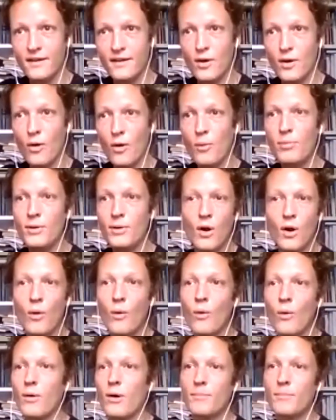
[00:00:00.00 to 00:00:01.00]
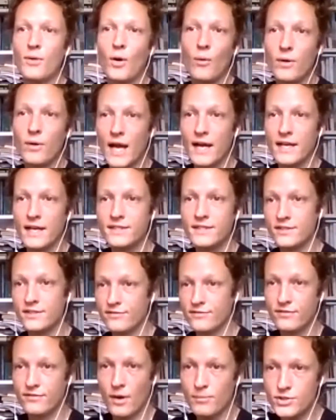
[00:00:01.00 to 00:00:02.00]
opening all kinds of
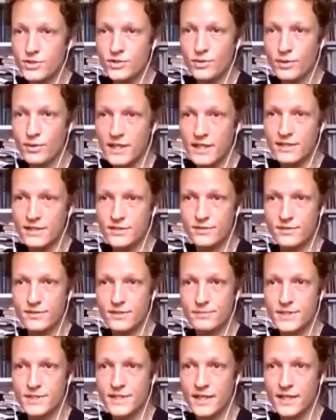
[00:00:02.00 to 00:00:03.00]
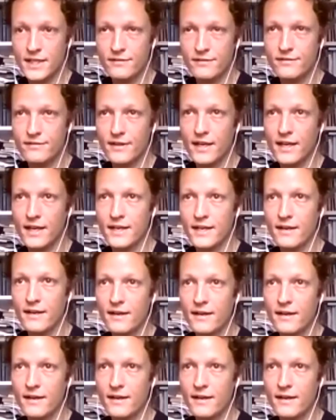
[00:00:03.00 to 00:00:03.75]
opportunities to themselves. And